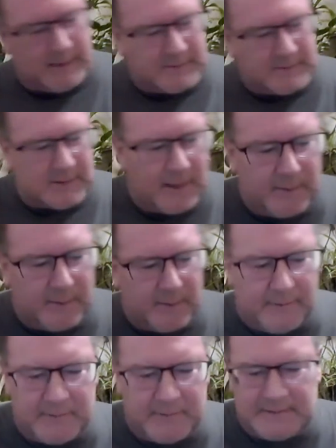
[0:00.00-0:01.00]
there's climate
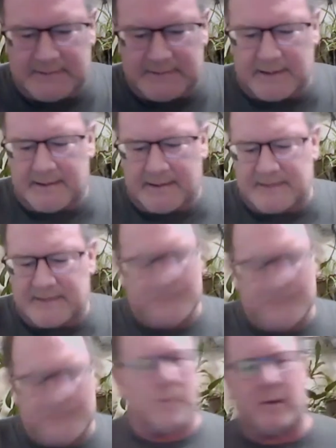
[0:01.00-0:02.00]
refugees, and that's
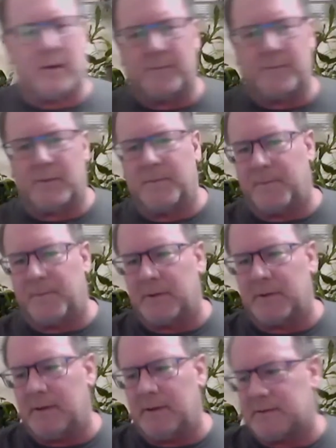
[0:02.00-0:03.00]
been going on for
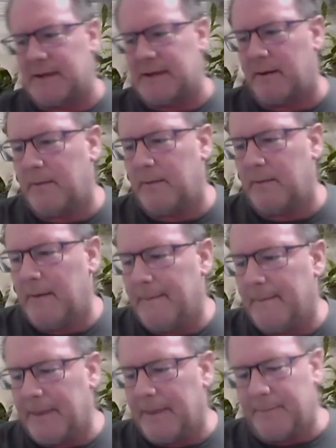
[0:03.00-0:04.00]
years now.
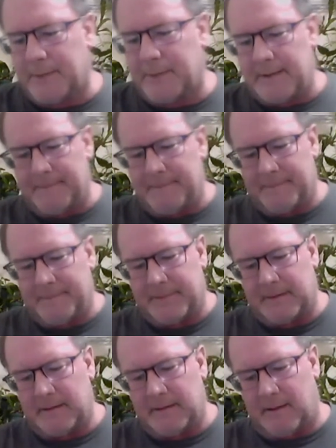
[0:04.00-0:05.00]
But
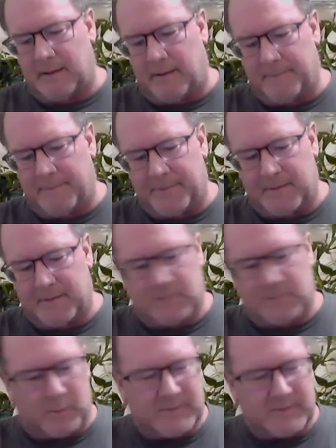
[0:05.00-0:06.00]
um,
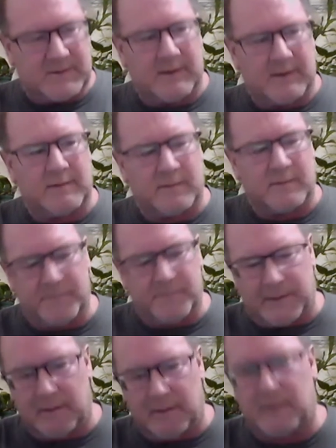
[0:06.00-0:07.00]
we're seeing
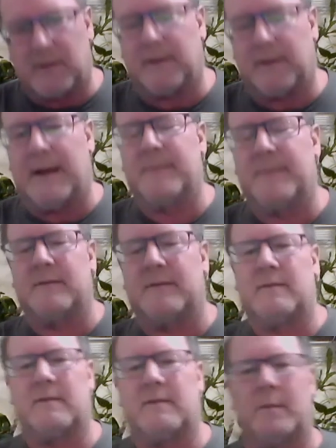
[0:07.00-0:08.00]
severe collapse in
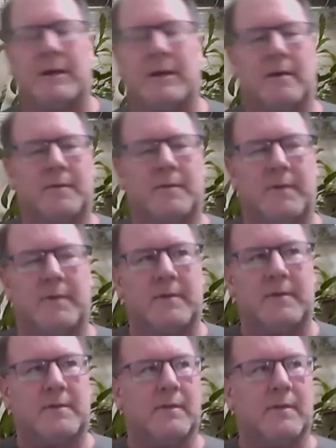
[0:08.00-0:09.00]
so many
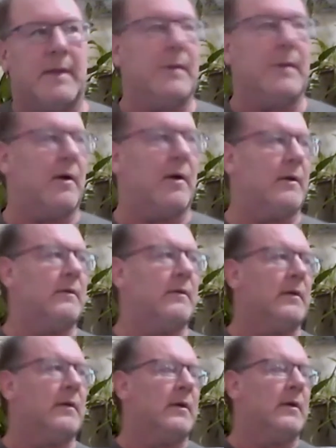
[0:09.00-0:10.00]
countries. Lebanon,
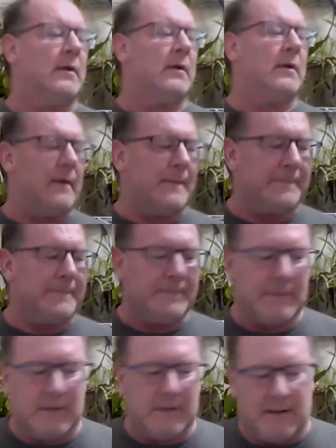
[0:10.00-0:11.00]
um,
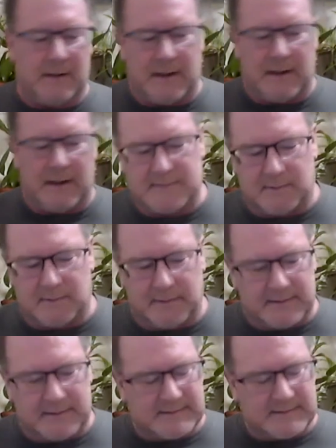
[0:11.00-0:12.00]
add to the
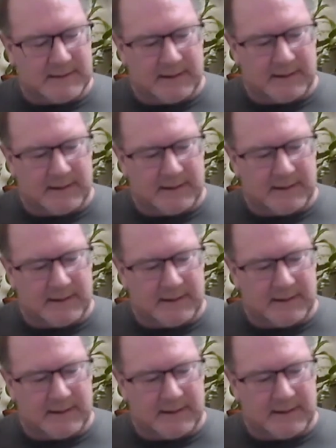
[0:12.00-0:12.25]
list.